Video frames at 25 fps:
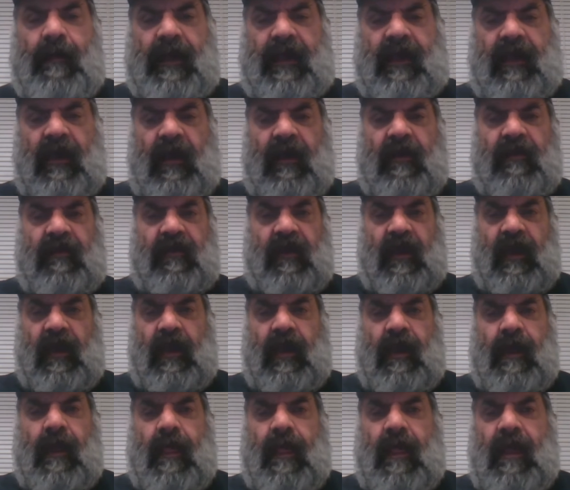because
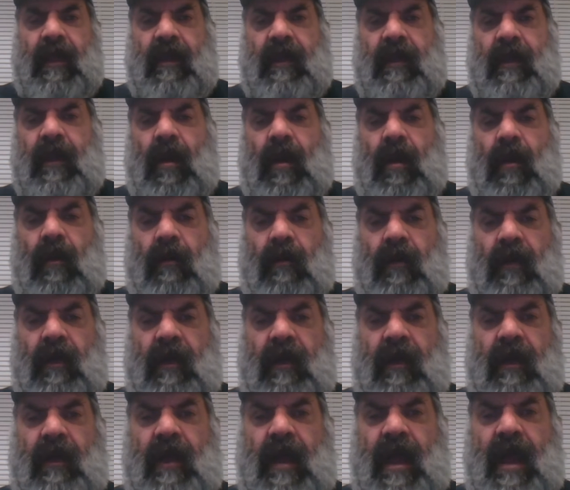you know
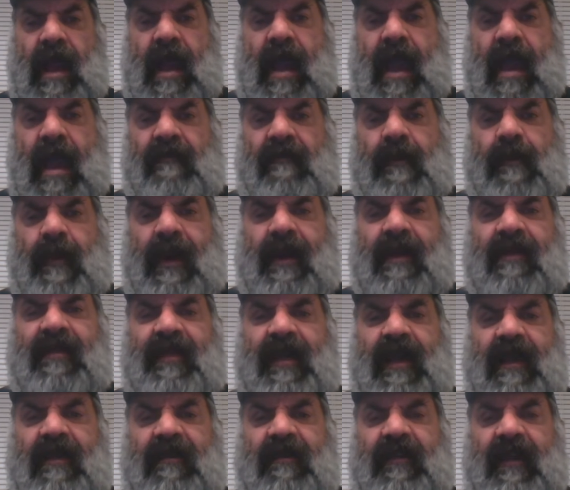everybody
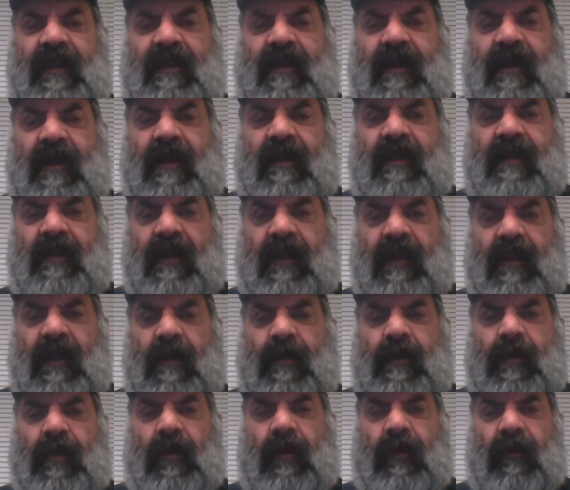thinks that the the
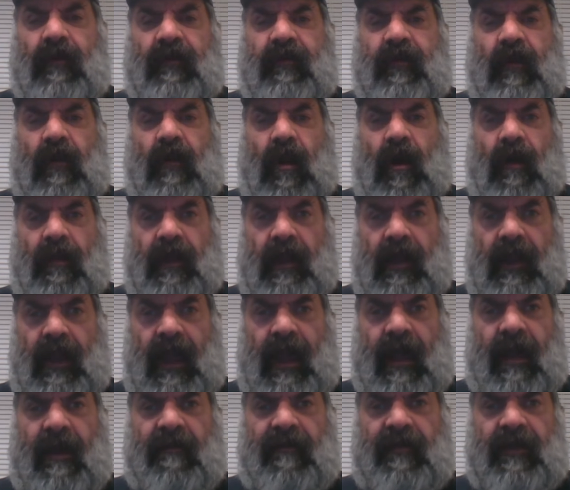liberals are on the
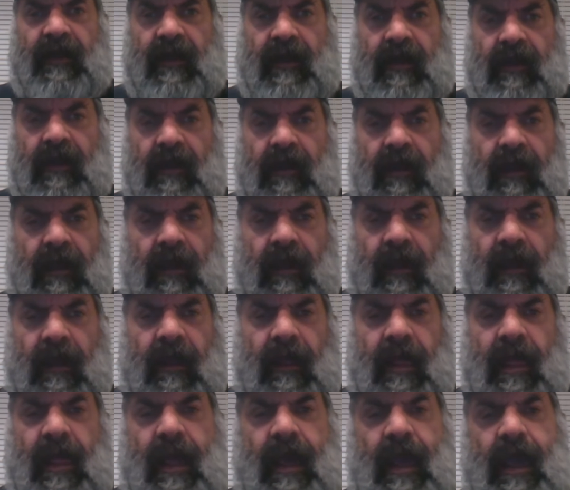left
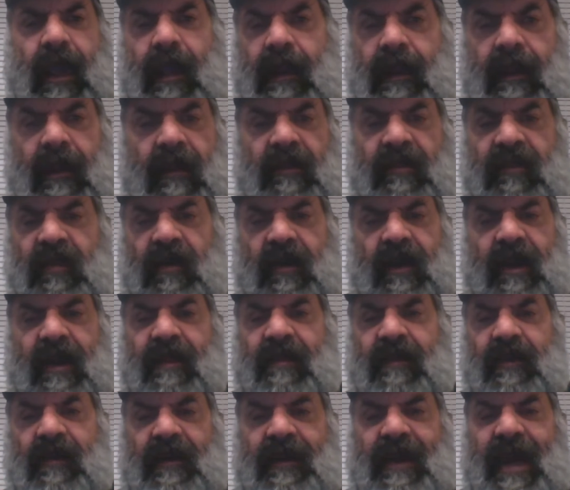and they're
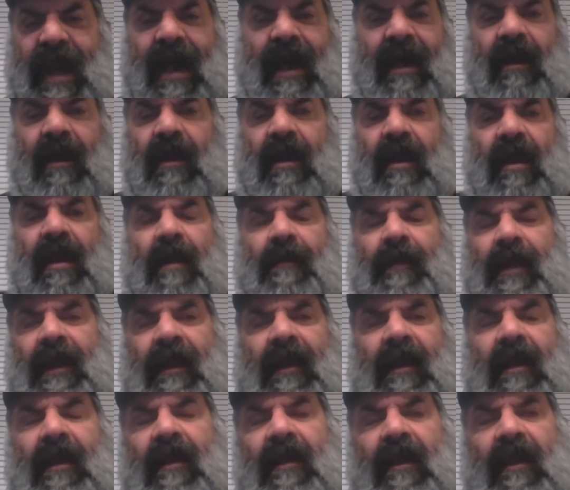they're not i
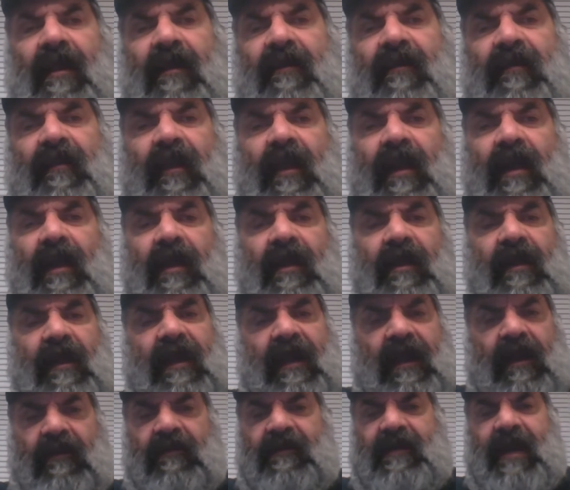mean it, it's
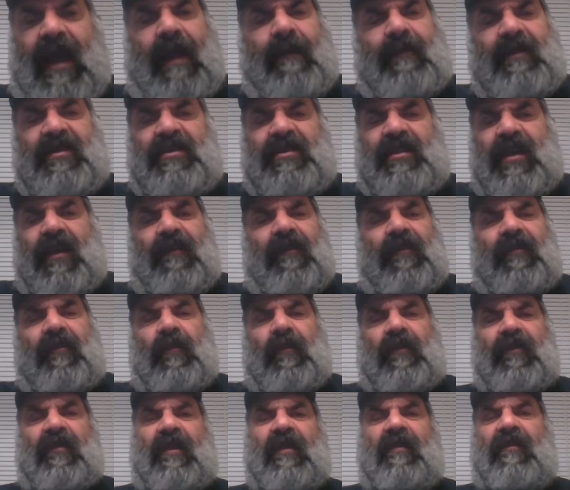you know, Thomas
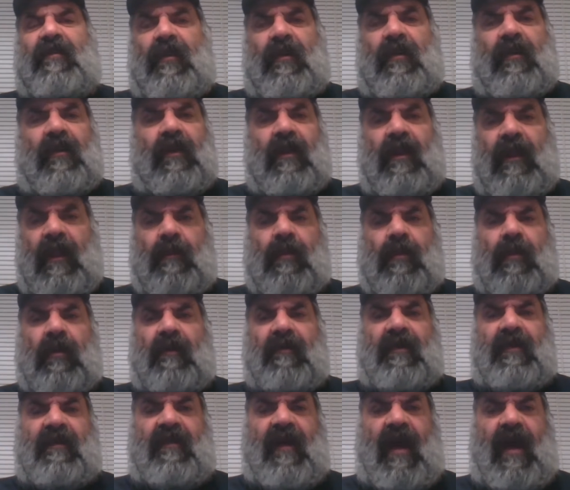Jefferson was considered a
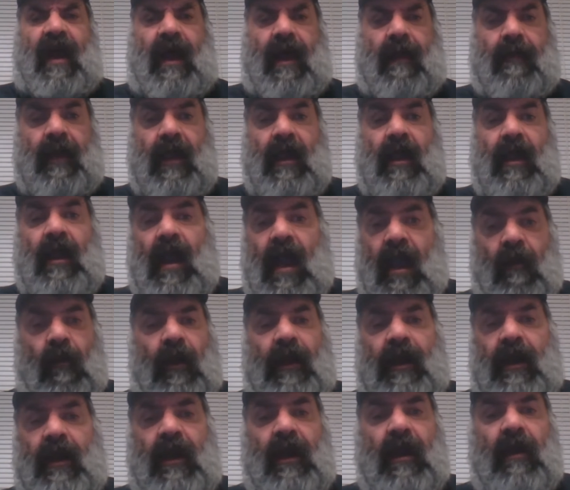liberal of the time.
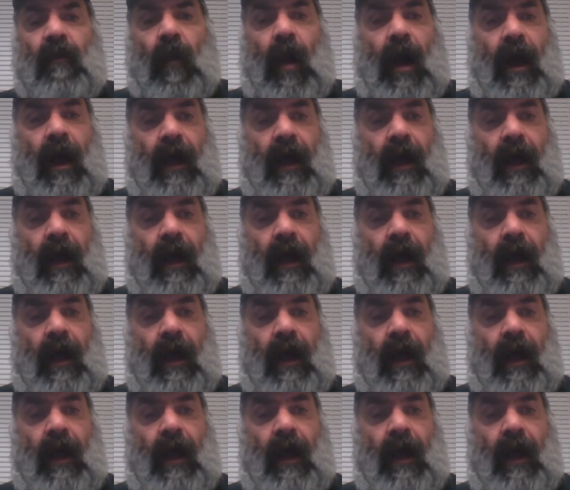And what did he